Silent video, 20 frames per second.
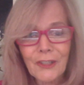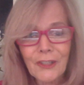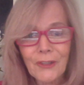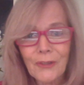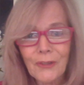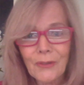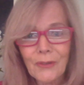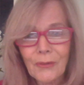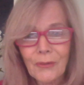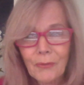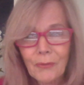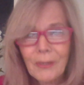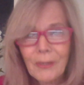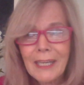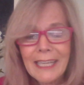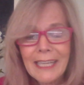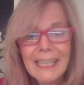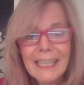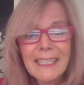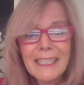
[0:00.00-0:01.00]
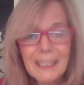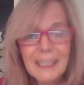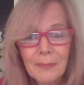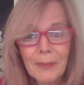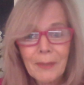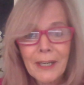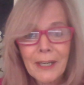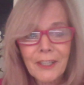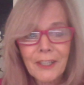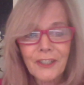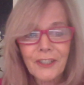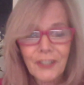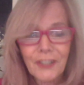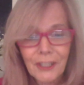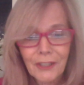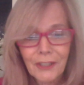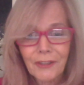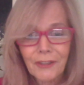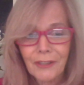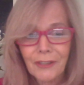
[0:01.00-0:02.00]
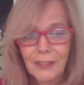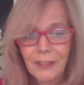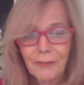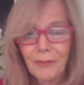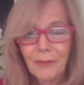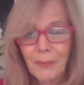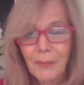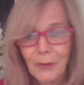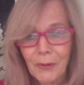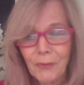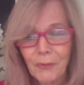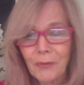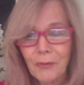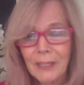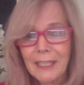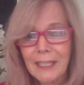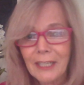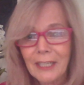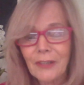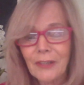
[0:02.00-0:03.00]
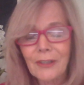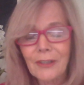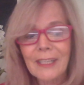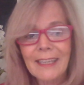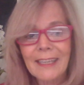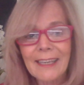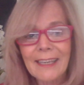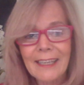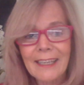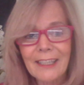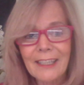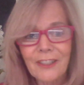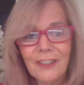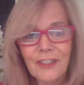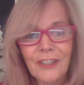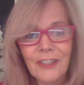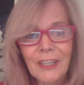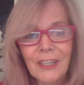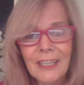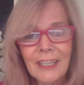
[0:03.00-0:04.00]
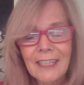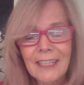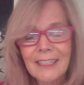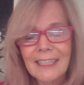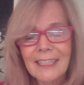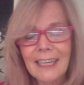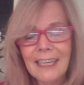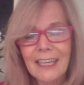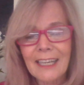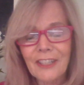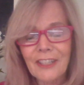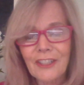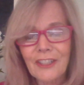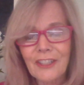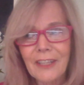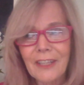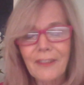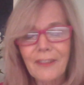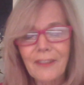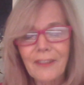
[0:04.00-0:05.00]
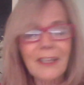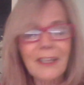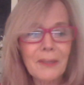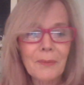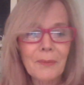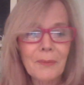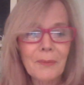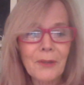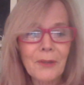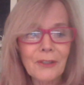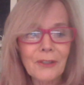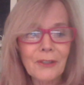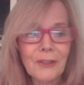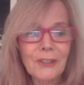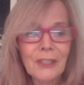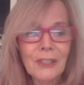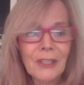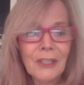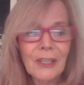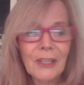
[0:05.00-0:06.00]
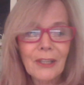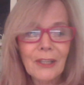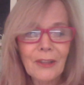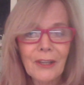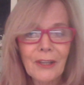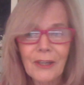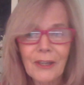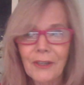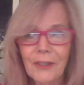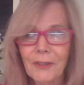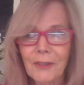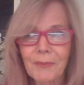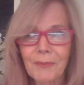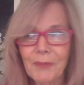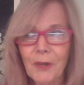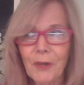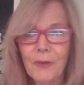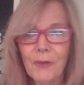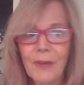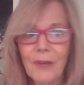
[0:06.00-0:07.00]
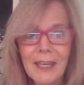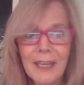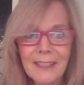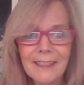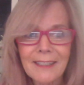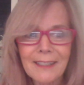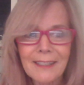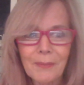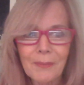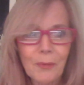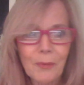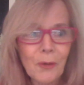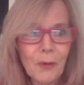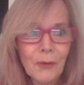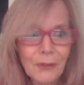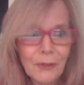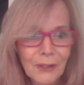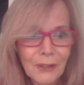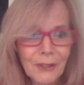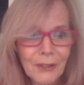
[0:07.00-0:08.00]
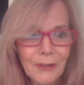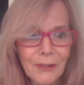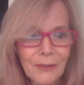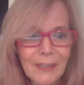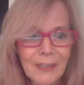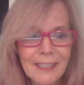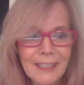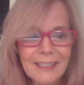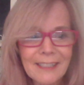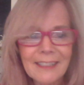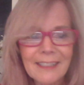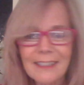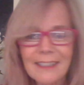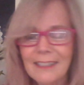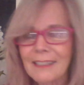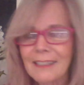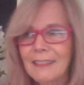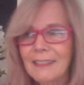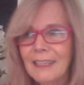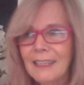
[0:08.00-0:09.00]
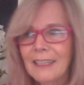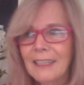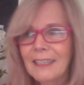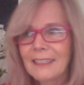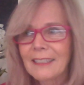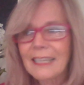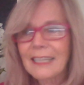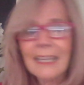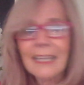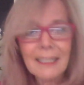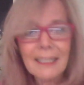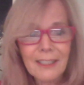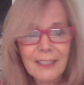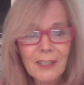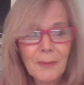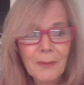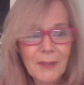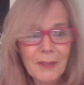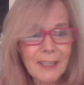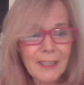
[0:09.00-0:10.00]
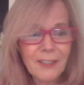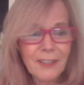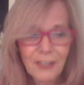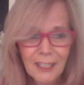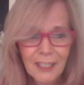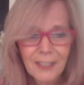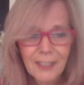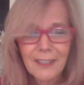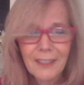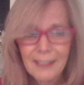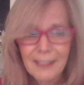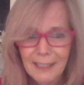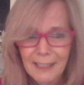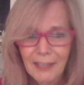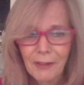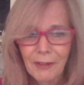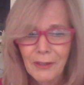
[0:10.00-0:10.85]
to really inspire children from a really early age to actually think about their horizons, broaden their horizons, tackle some of that gender